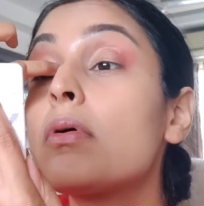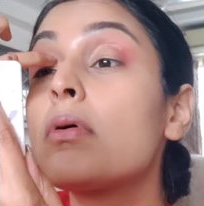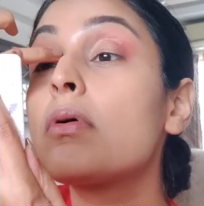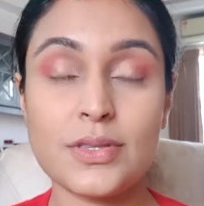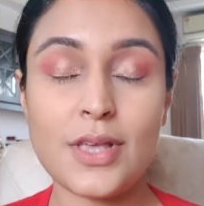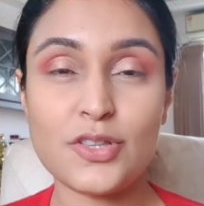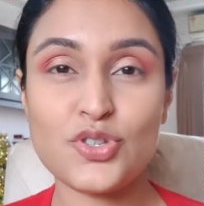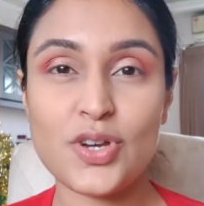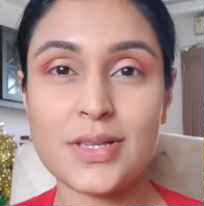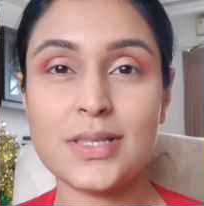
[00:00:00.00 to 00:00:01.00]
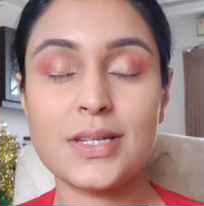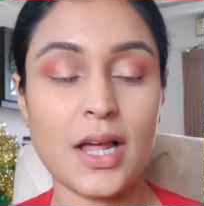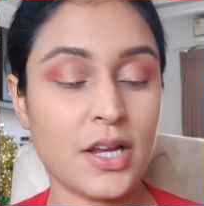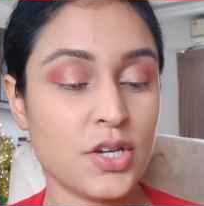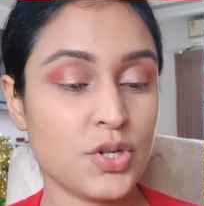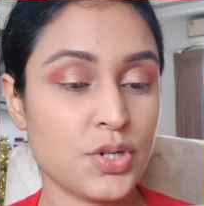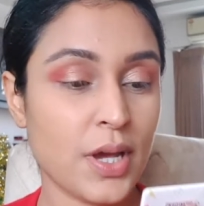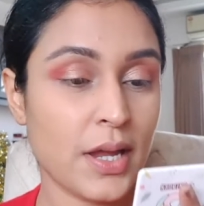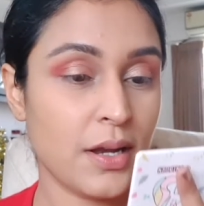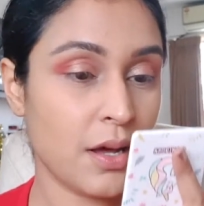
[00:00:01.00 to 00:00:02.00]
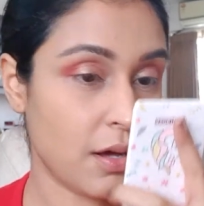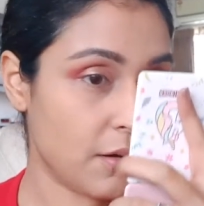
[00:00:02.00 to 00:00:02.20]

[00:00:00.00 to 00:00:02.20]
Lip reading: Such a stunning shade.